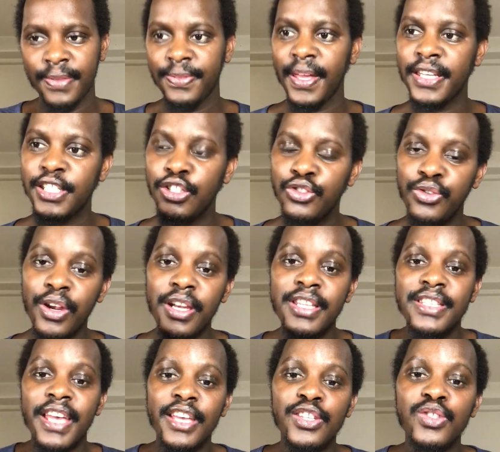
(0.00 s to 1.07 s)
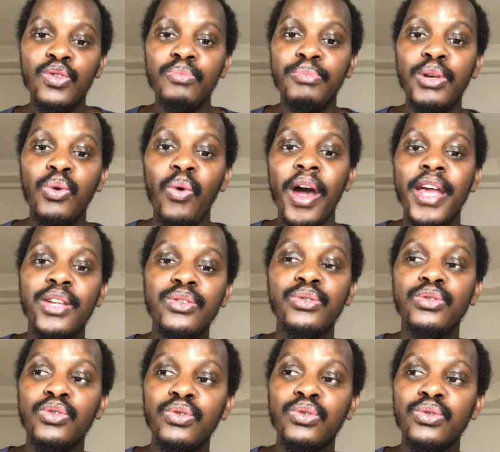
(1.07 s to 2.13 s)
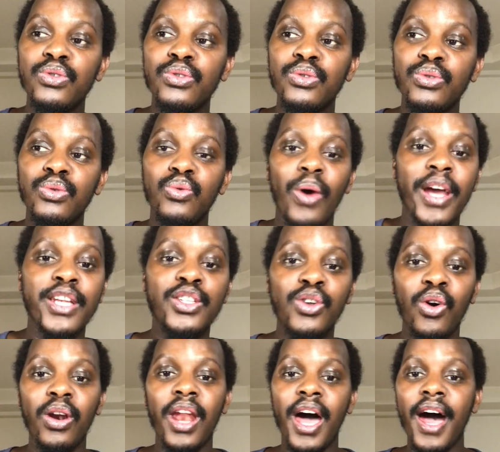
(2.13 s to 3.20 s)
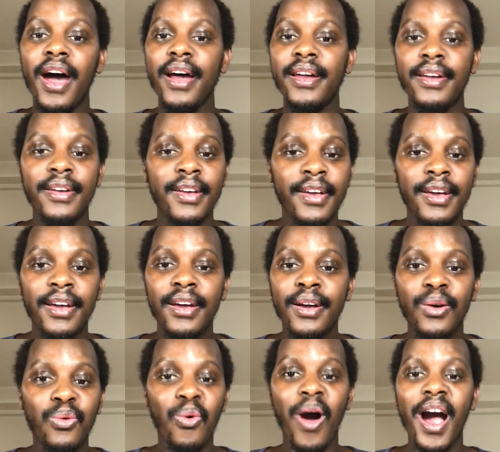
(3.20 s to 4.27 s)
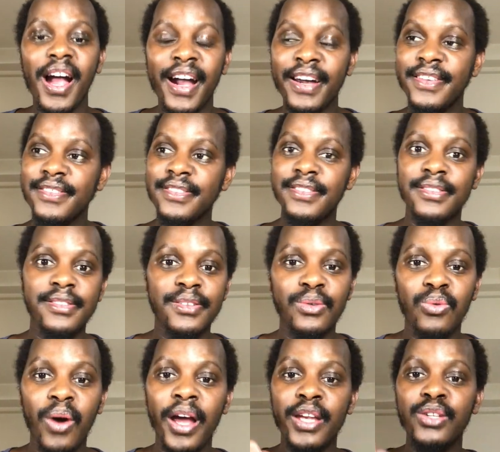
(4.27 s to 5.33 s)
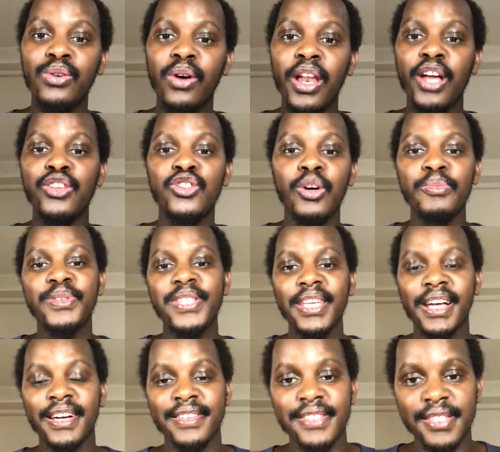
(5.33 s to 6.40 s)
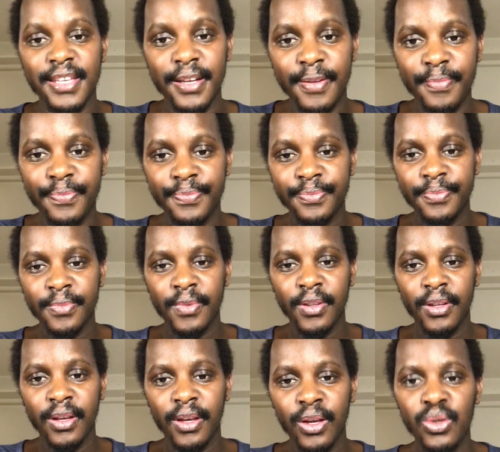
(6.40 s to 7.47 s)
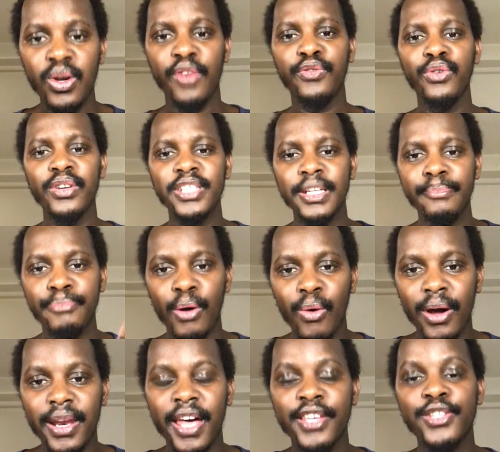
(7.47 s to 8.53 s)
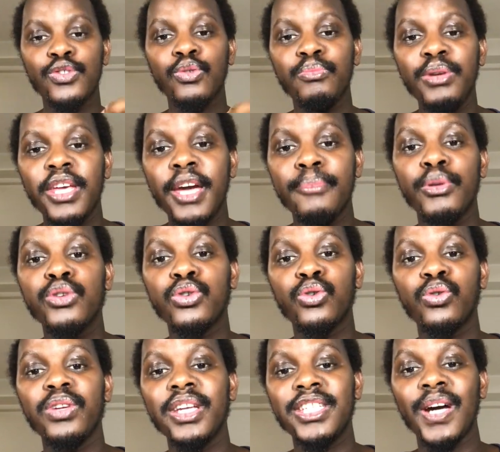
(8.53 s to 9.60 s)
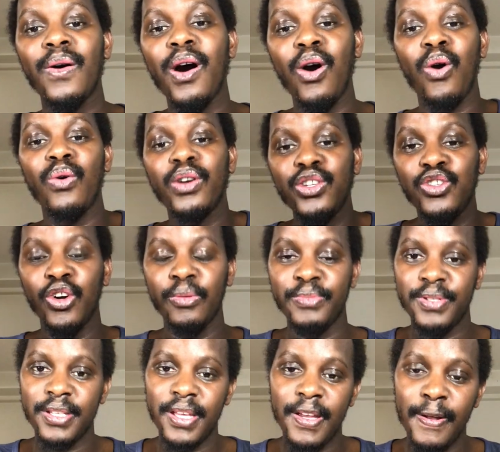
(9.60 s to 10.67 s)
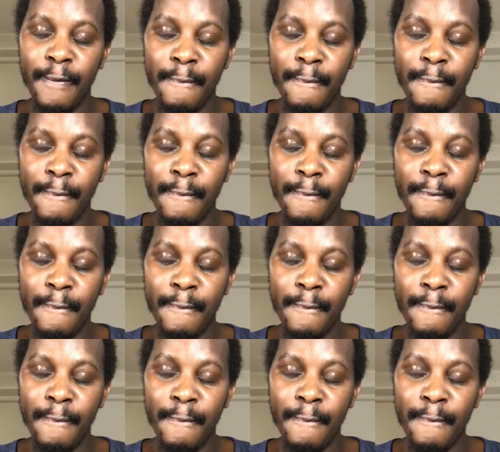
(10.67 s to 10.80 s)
that trains us to be white collar workers, white collar job seekers. You have not empowered us to be able to create our own jobs.